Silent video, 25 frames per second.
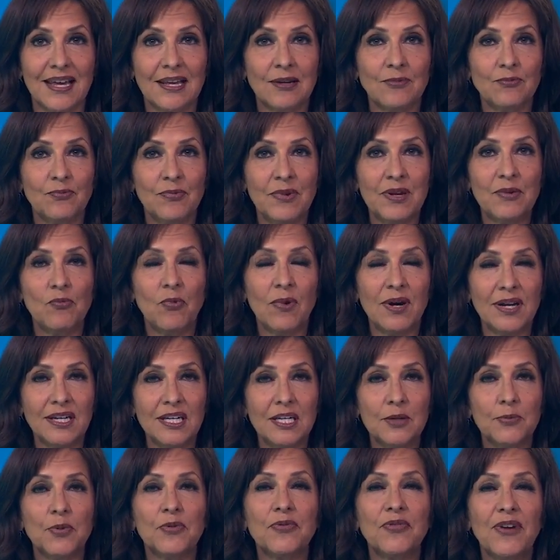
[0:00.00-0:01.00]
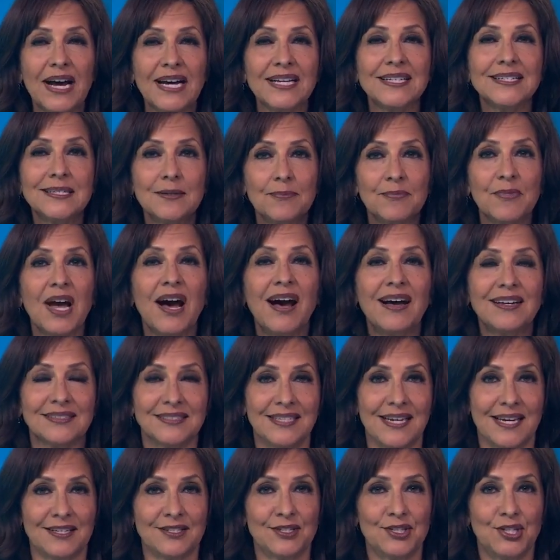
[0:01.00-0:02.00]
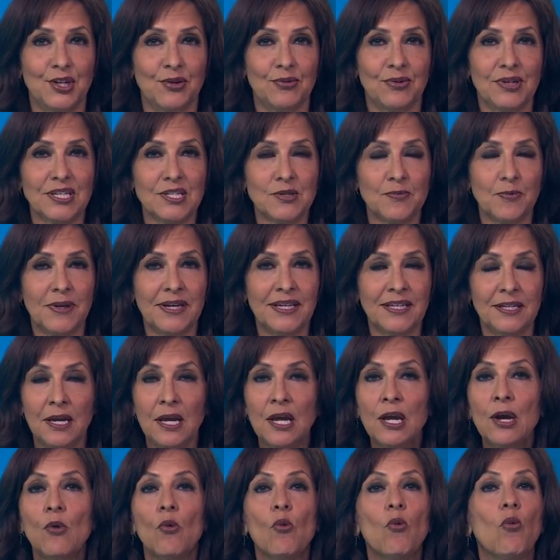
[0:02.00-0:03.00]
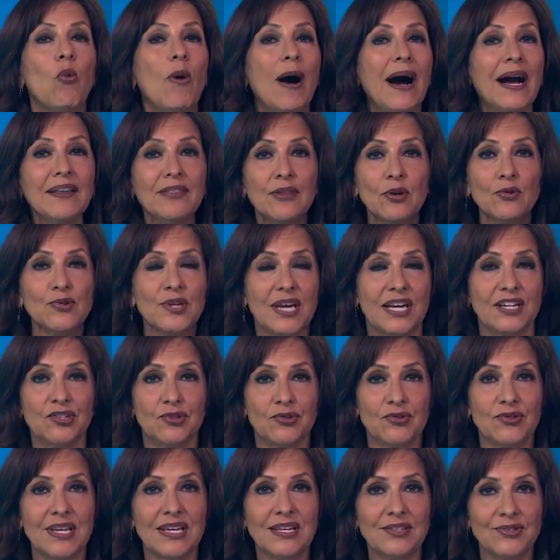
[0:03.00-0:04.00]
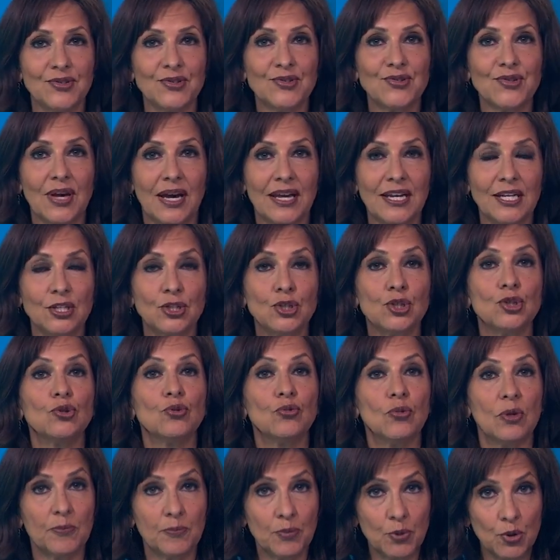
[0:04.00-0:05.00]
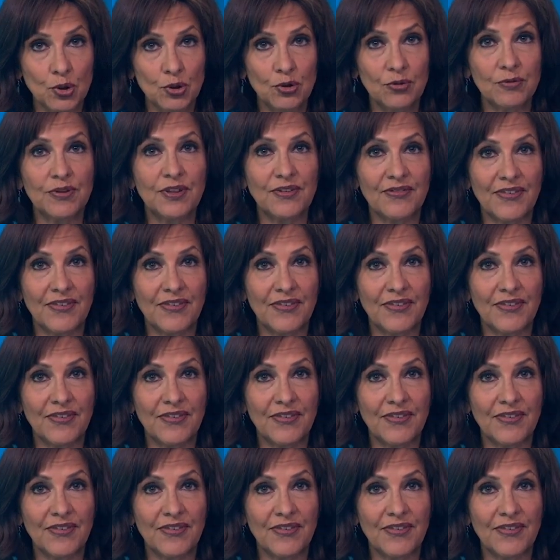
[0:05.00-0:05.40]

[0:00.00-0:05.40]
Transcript: And we wanted to provide some context here and explain why those agencies decided to approve the